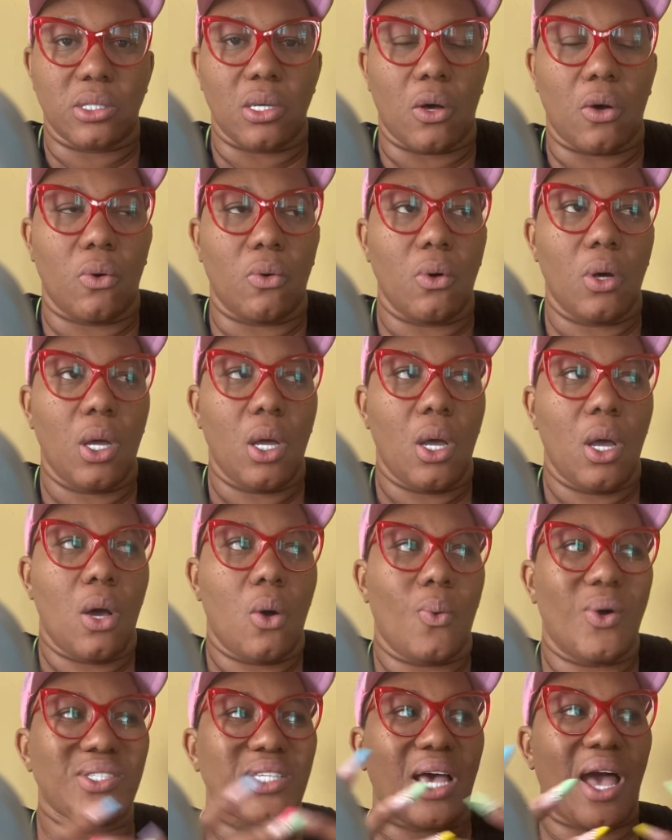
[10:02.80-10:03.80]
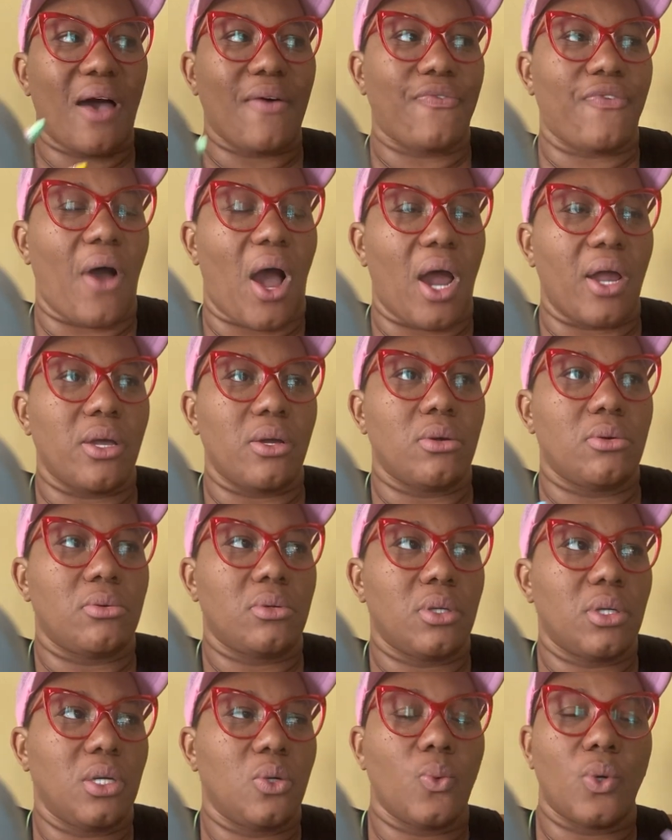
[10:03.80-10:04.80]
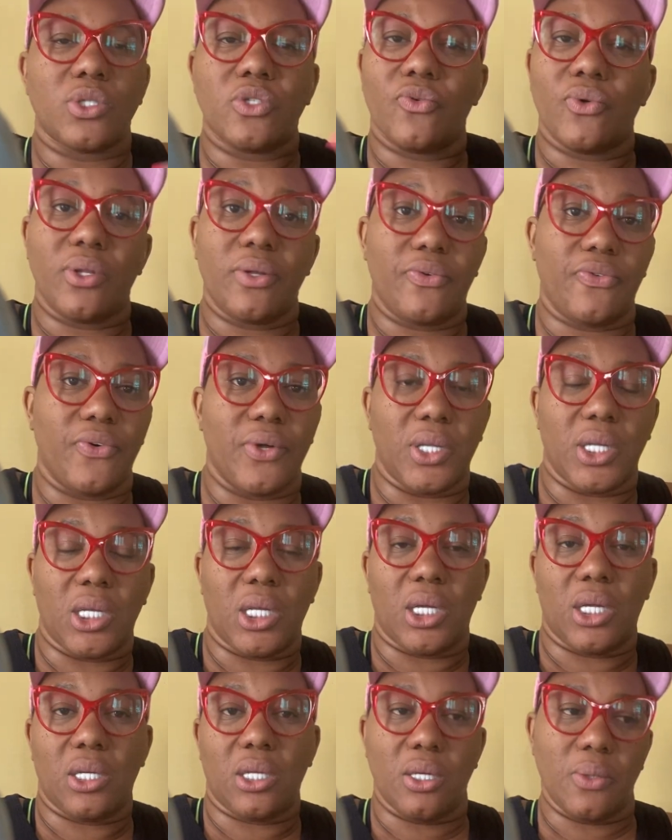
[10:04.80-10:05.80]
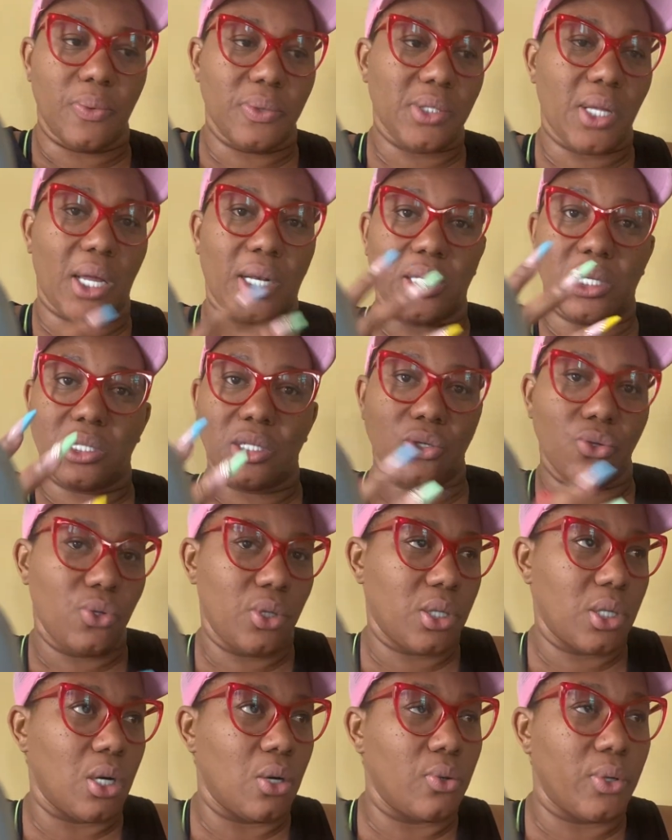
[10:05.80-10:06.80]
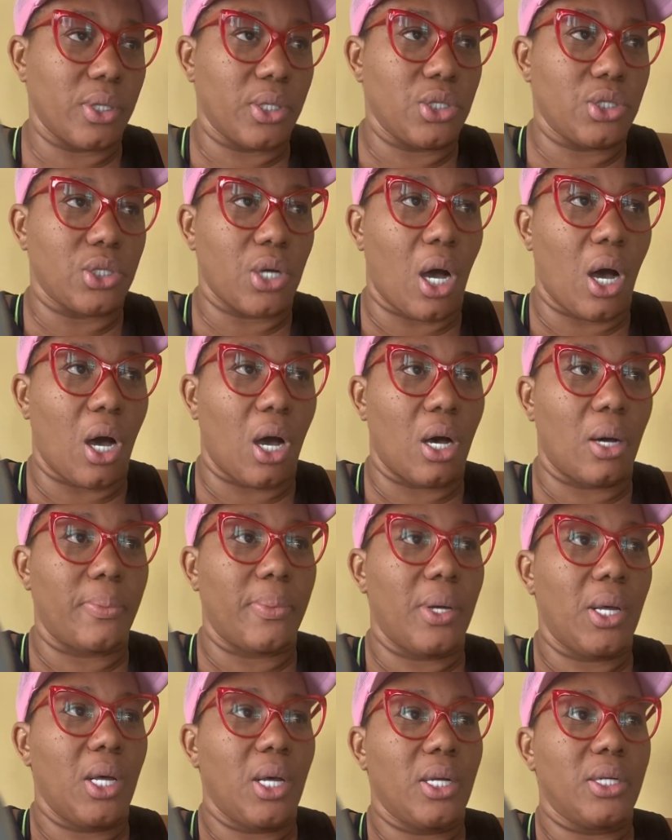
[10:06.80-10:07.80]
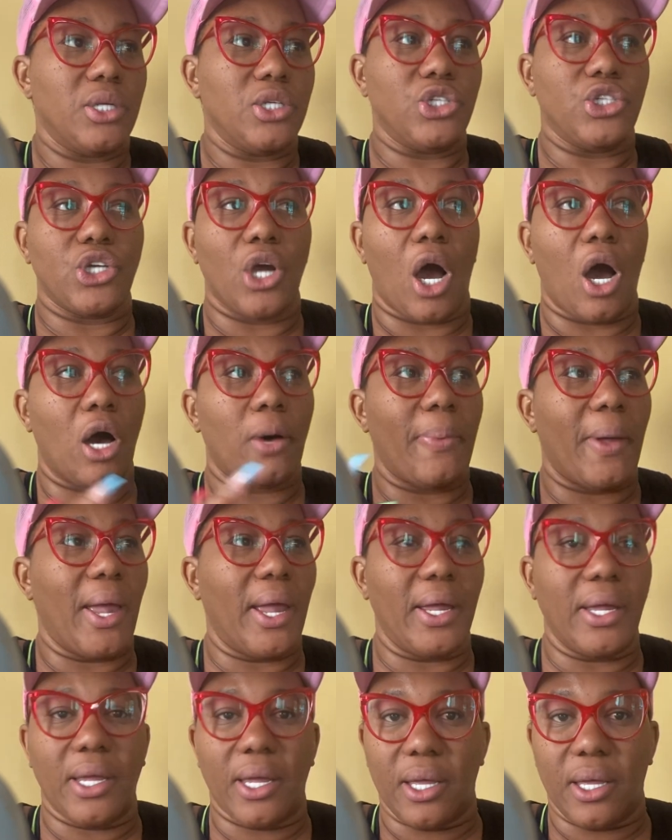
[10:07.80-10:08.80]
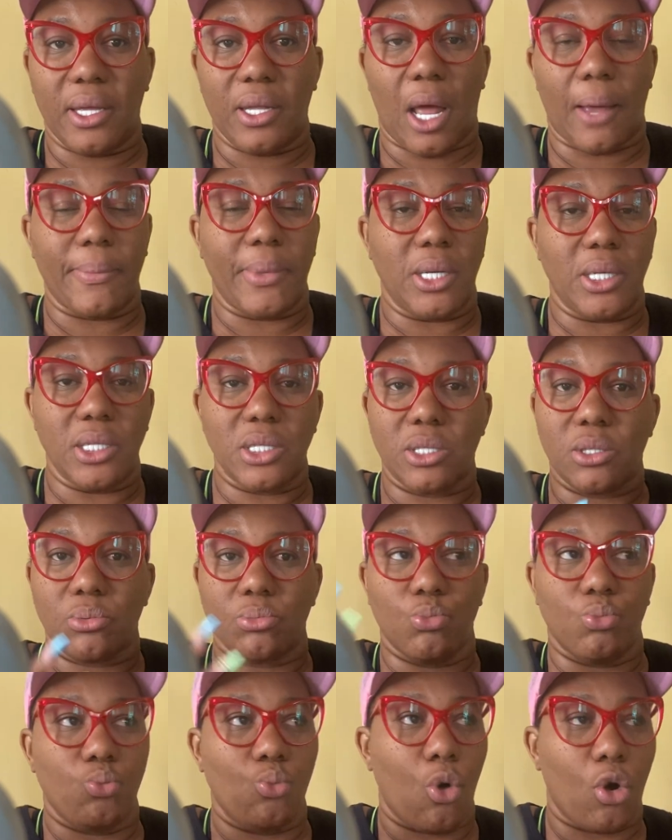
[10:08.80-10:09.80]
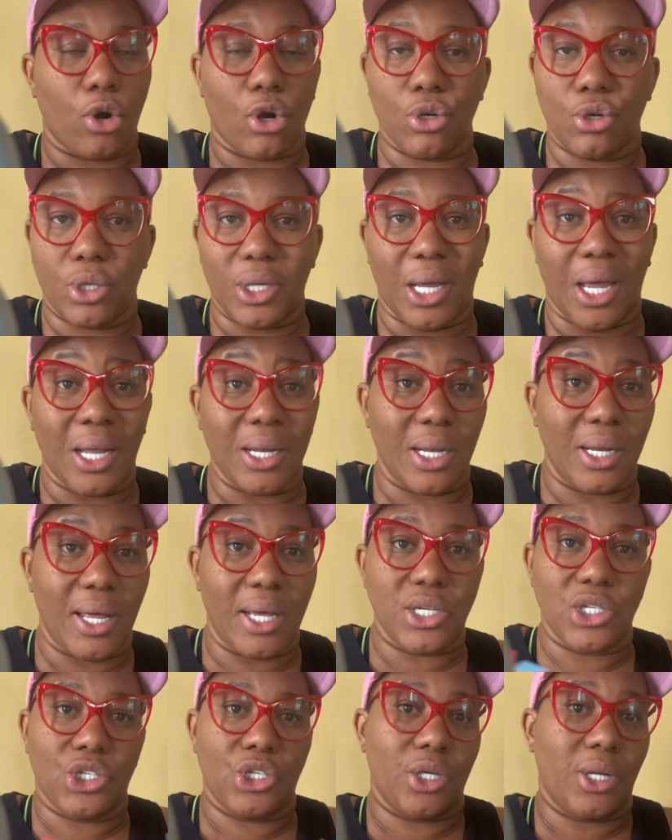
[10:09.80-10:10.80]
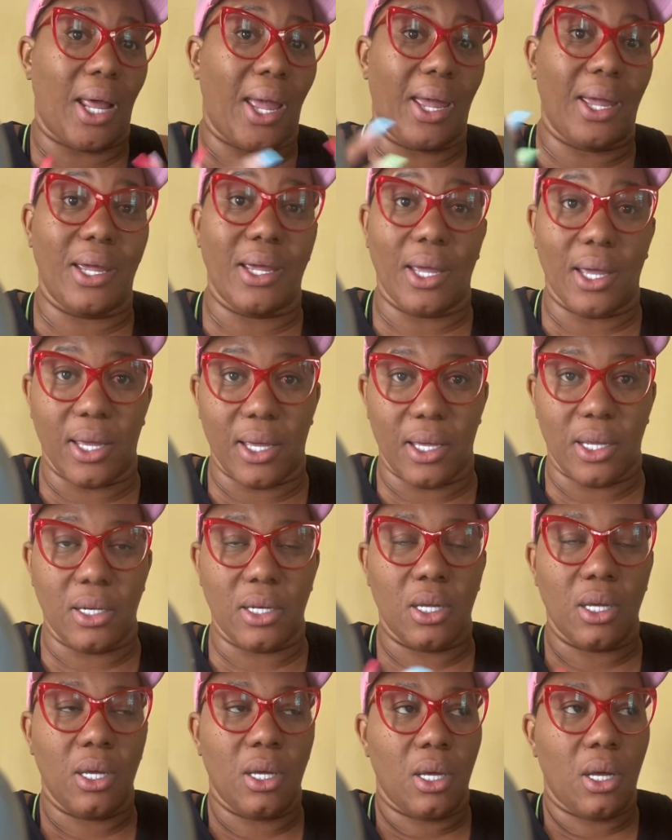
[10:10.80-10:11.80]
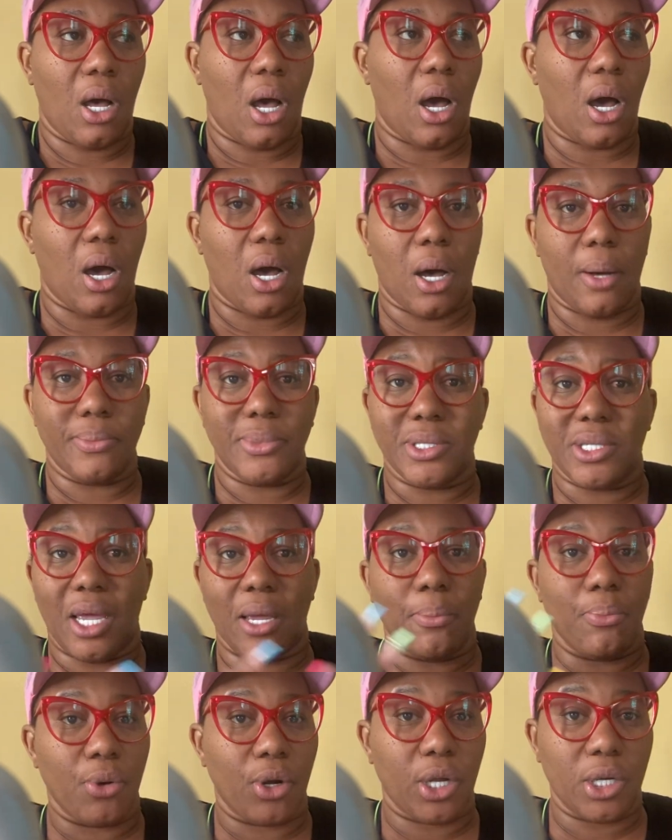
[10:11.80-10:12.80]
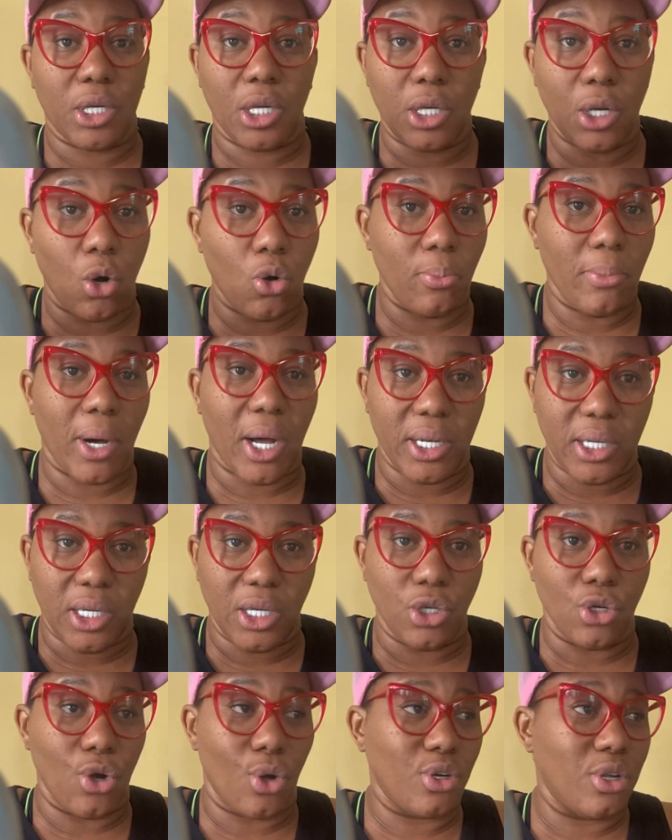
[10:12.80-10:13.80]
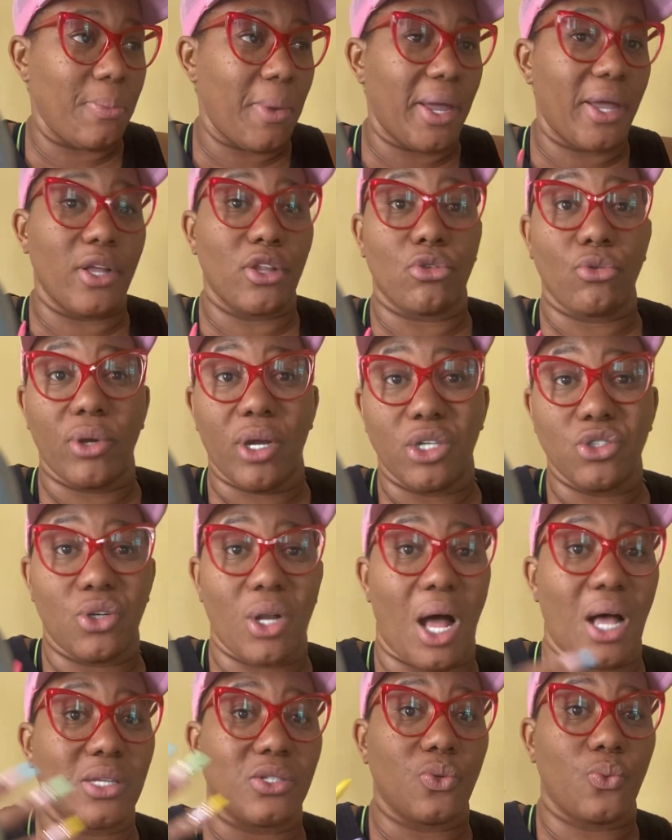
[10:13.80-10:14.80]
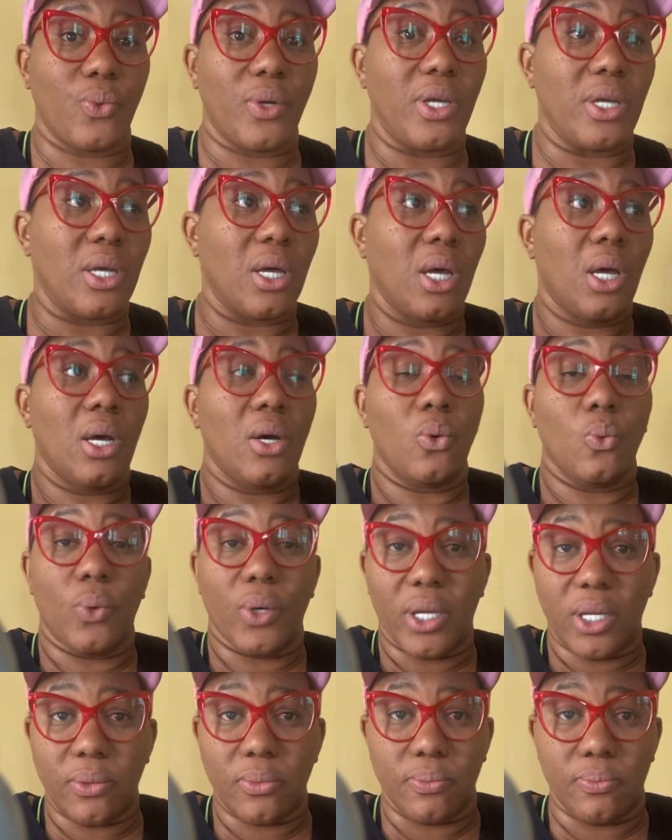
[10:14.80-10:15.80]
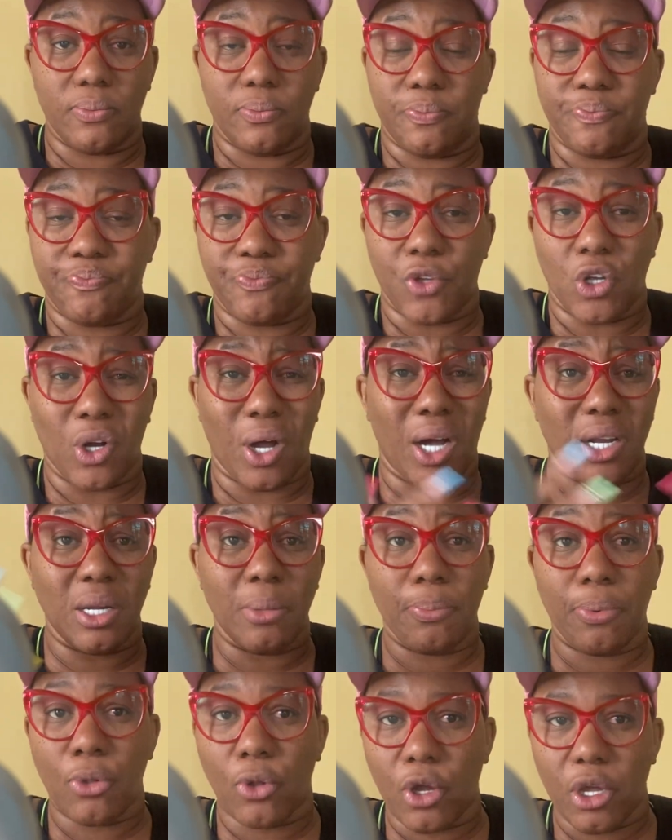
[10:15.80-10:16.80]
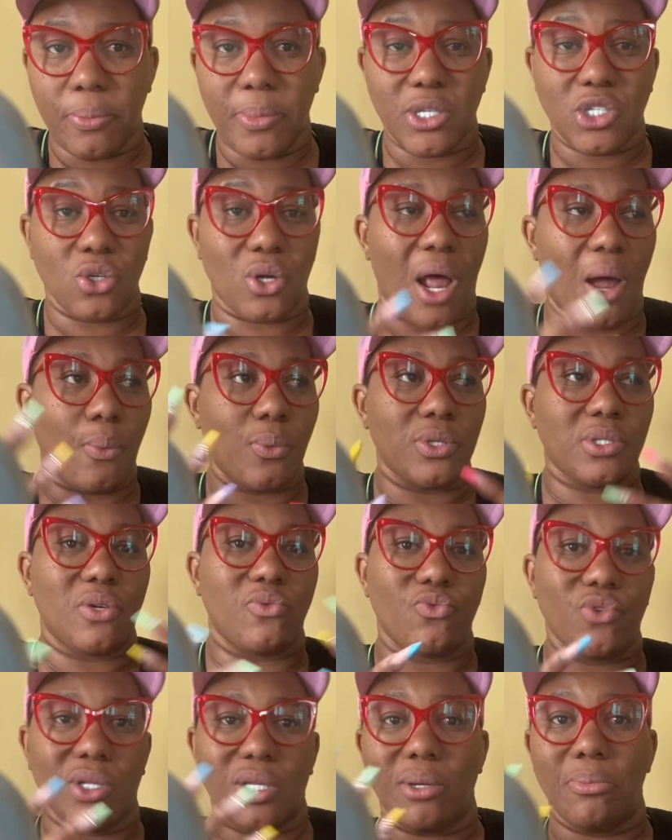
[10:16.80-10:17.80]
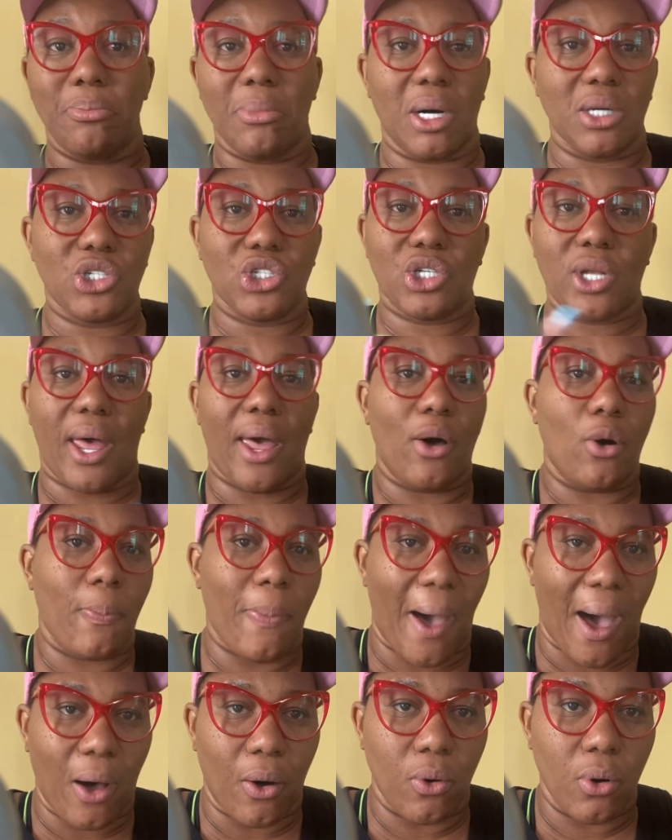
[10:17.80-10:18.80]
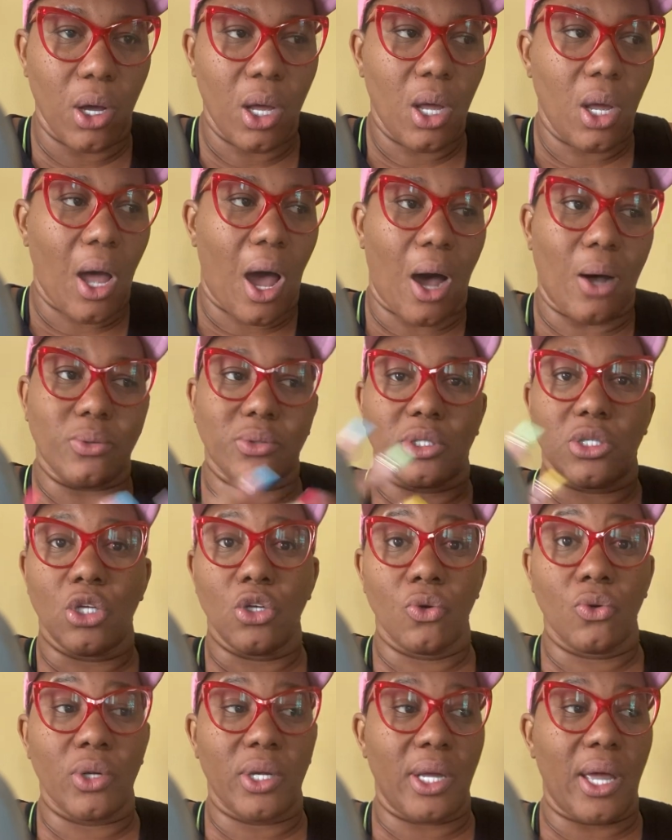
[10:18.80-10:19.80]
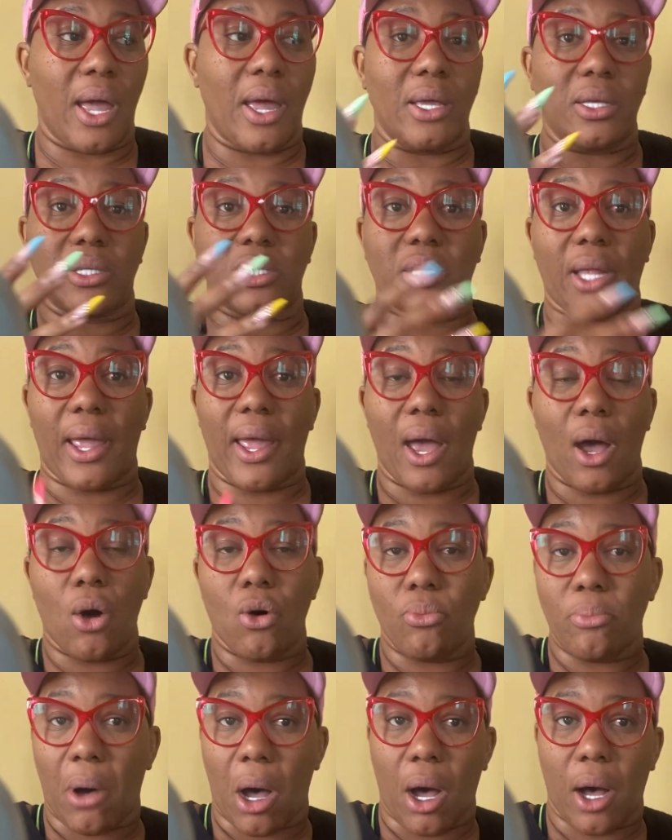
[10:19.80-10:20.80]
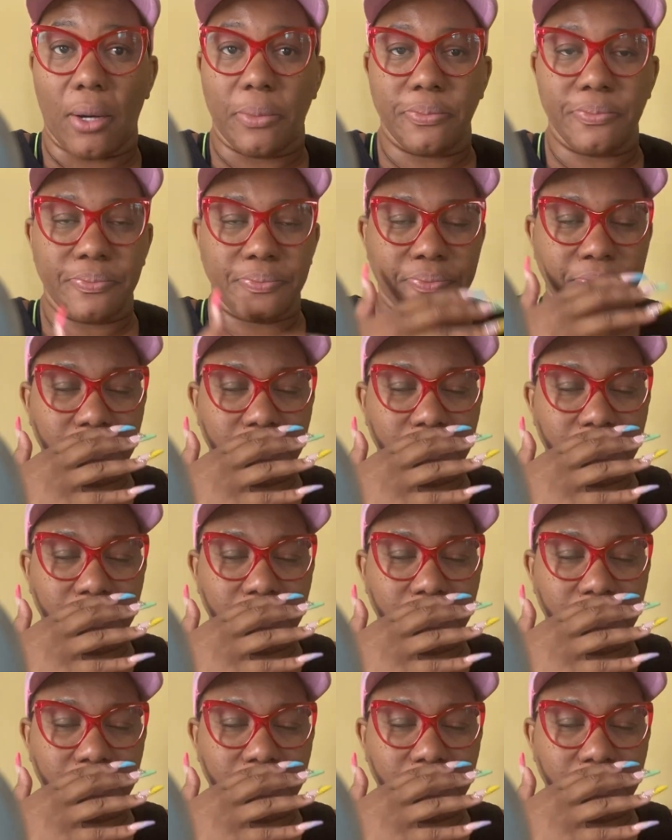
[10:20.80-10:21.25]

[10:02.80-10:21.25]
So once I got fired, he wasn't really feeling it. He was like, listen, you need to go get a job this job ain't it. I mean, this working on the internet shit ain't it. Um, this ain't bringing in no money. You're only making $300 a week with you know unemployment. So that wasn't really much to help out. I was literally a stay-at-home mom.